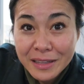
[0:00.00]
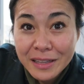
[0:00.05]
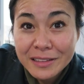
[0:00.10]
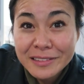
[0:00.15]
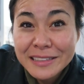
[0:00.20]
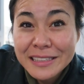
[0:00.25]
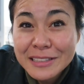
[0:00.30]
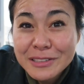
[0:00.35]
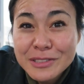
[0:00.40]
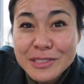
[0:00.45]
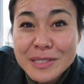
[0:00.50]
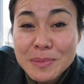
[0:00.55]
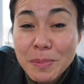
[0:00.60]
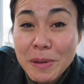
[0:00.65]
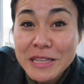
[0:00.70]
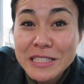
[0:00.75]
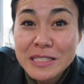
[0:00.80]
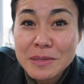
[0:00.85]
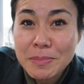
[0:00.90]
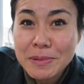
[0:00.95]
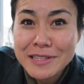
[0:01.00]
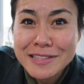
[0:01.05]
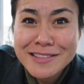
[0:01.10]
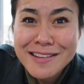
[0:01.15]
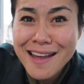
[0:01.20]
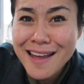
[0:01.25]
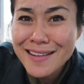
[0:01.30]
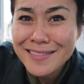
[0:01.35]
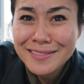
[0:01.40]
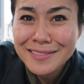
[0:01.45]
A little spicy, but
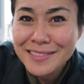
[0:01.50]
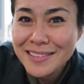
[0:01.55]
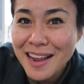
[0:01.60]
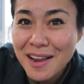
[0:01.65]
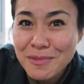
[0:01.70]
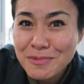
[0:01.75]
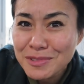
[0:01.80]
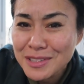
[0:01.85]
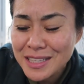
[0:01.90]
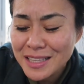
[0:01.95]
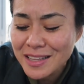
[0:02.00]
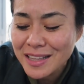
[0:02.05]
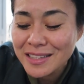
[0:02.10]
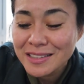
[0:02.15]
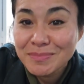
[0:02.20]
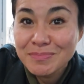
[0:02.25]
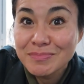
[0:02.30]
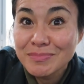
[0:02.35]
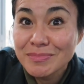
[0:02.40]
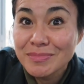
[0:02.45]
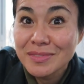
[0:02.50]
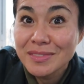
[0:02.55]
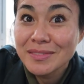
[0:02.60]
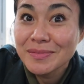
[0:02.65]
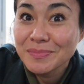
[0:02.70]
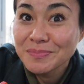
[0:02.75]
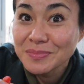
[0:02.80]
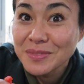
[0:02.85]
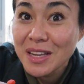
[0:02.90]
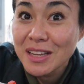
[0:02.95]
not not really like
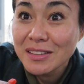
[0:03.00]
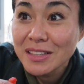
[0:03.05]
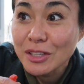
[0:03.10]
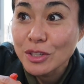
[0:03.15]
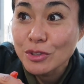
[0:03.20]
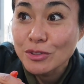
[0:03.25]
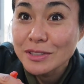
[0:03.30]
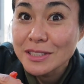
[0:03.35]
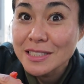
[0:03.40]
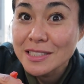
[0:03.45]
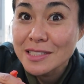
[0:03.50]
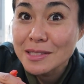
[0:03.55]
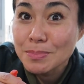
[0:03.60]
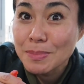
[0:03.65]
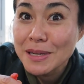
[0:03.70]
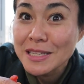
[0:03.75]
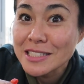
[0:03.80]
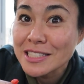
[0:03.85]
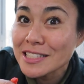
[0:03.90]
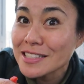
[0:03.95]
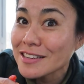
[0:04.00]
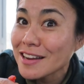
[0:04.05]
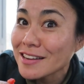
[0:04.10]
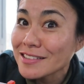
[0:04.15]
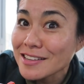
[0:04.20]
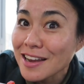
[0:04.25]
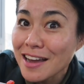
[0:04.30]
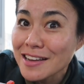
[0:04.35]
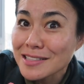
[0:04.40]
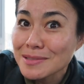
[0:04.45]
not like Korean spicy,
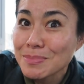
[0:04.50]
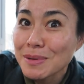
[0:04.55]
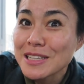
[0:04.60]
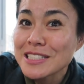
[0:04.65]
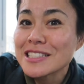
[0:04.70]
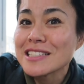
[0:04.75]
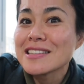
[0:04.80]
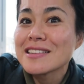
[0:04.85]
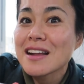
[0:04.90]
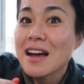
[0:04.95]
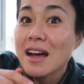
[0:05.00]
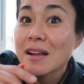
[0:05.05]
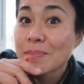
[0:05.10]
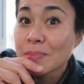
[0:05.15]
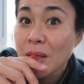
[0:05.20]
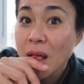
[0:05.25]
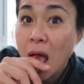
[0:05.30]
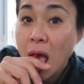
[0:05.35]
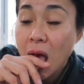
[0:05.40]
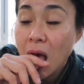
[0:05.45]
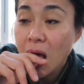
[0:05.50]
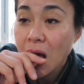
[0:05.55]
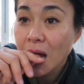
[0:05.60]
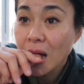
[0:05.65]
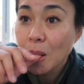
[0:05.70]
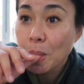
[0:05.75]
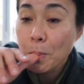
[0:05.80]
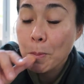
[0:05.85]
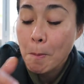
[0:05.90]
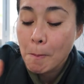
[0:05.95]
not Thai spicy, not
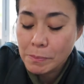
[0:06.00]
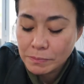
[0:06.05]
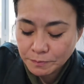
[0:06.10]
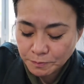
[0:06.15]
um